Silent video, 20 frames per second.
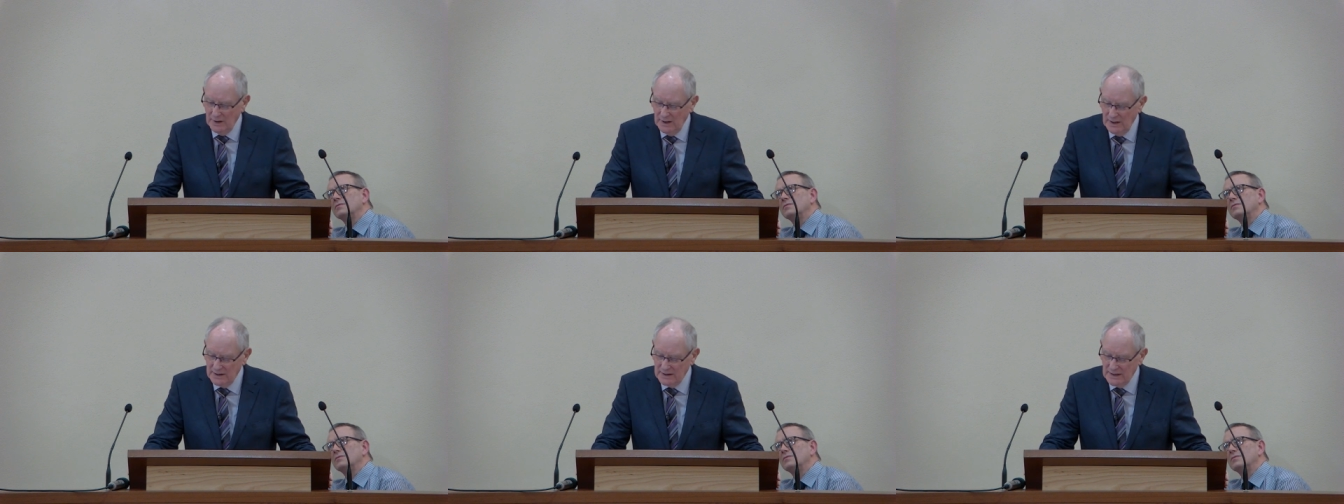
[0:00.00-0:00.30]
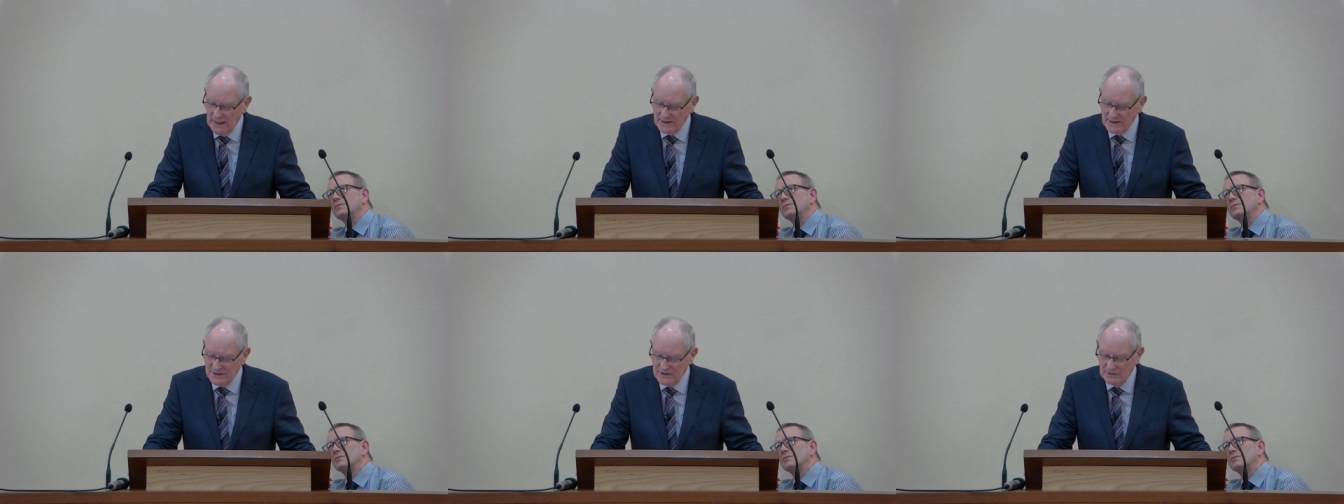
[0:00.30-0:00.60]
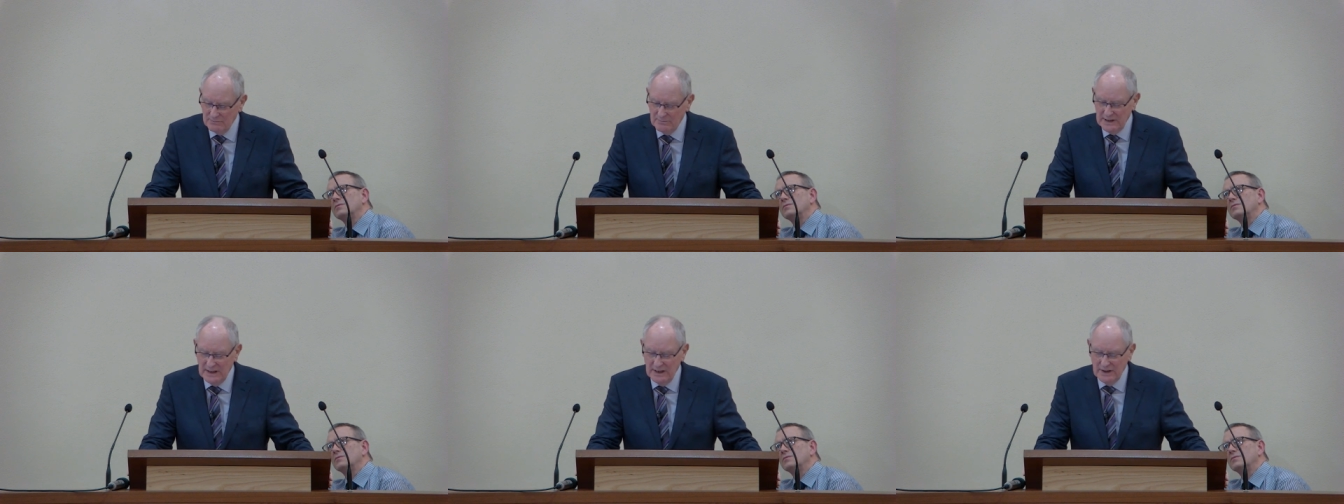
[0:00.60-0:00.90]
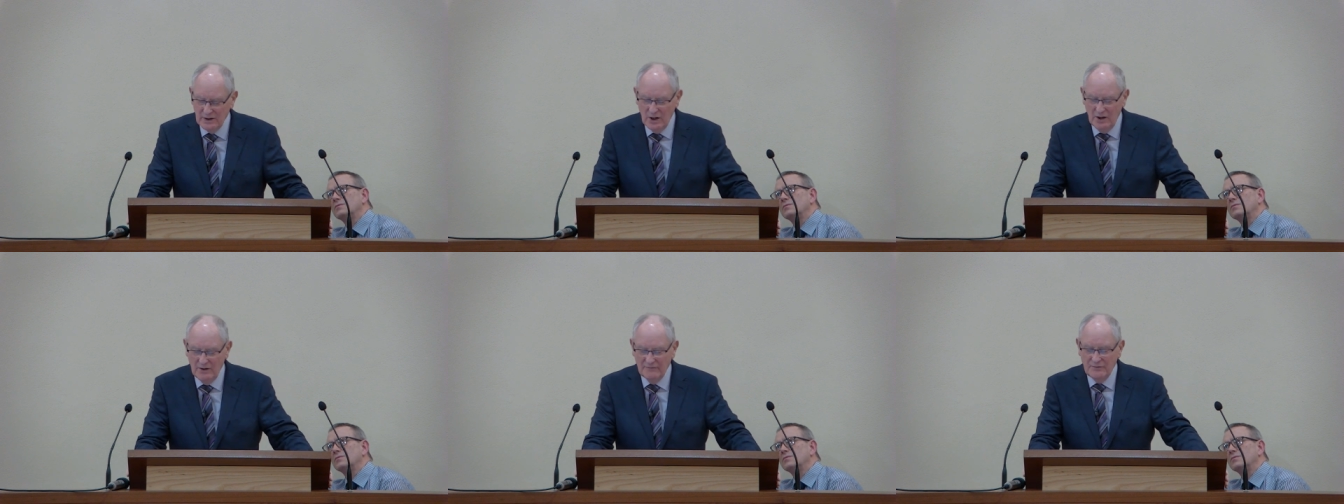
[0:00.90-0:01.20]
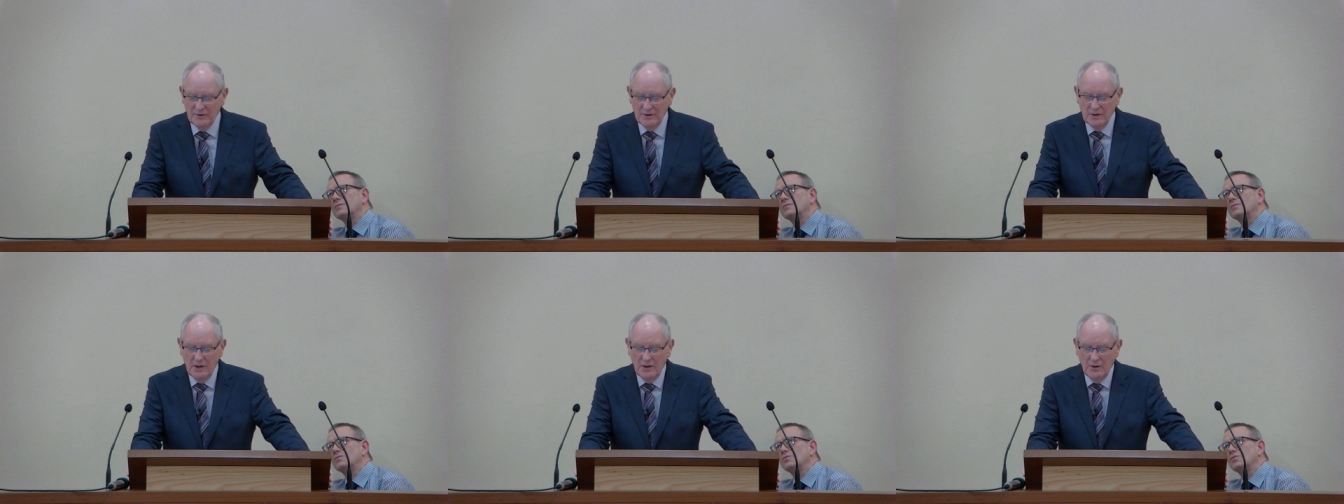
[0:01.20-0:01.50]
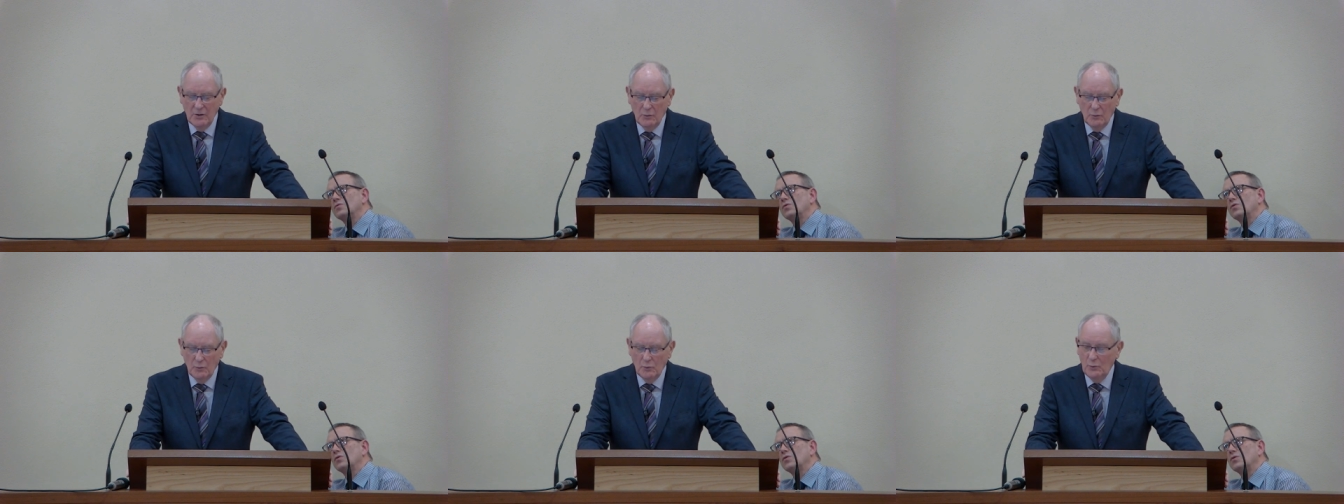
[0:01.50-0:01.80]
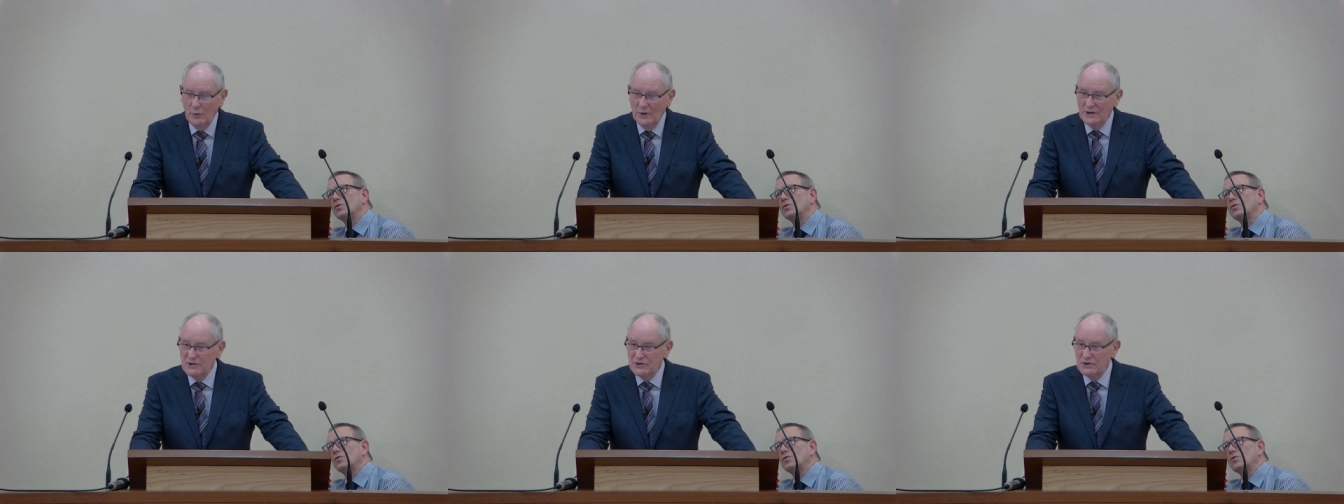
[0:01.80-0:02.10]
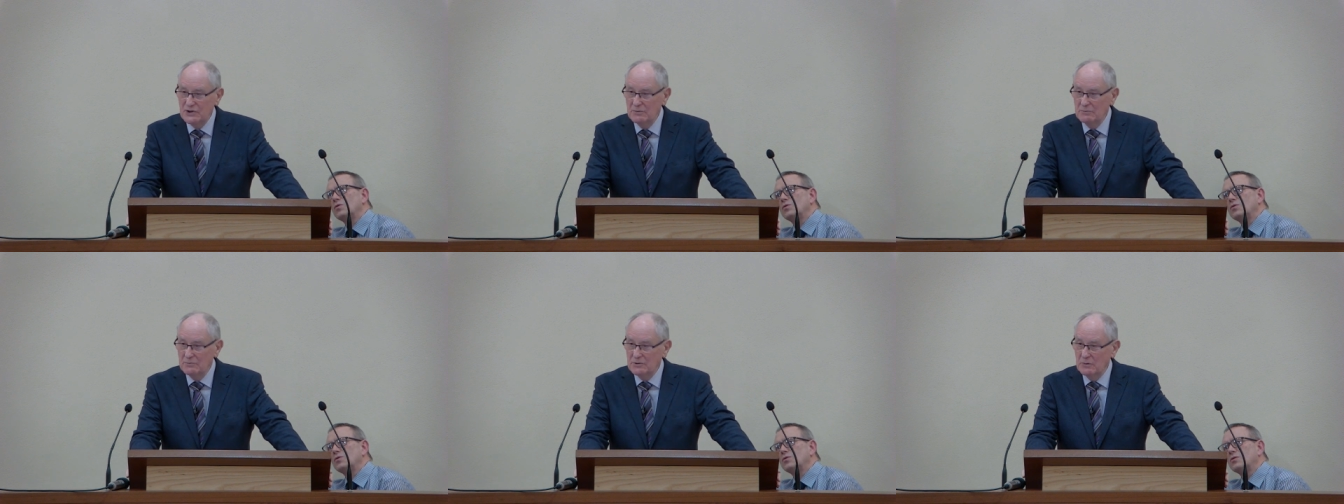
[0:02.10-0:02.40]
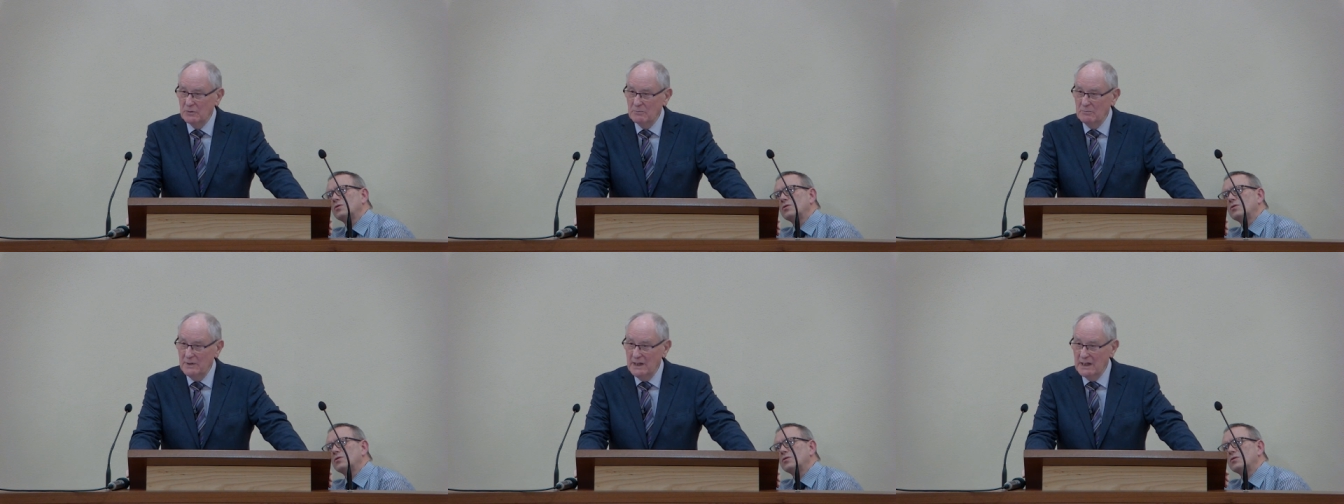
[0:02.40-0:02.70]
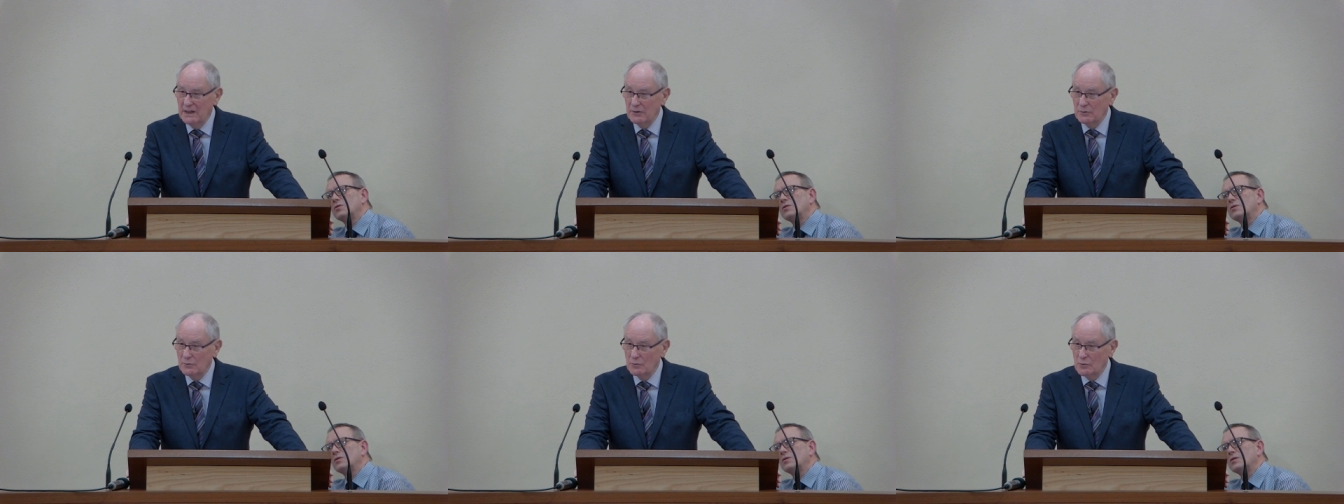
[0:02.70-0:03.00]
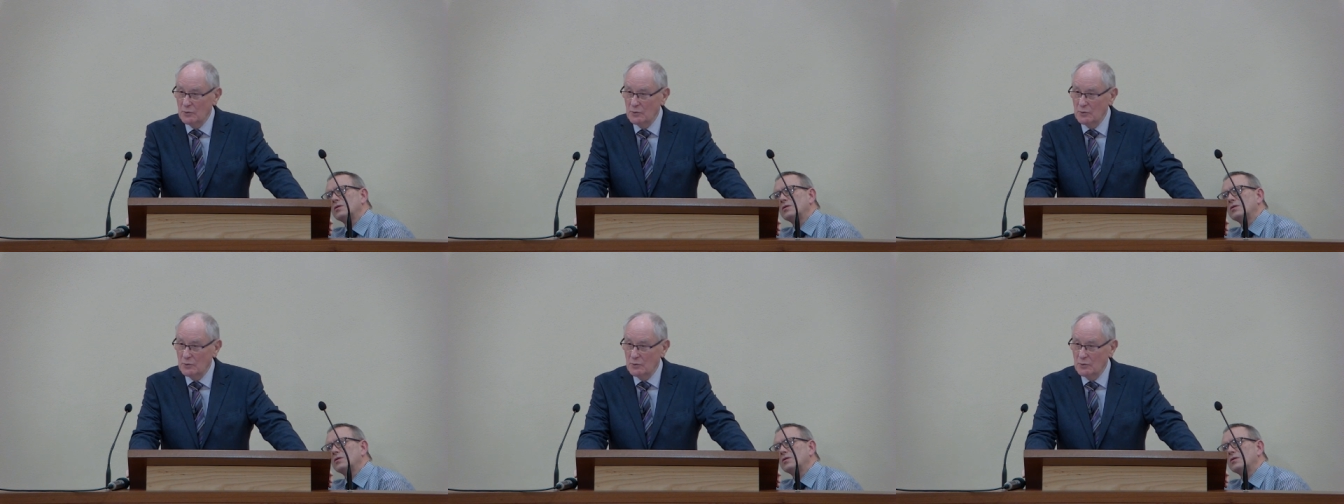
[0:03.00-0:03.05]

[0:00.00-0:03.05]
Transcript: the, it has the meaning of wisdom to make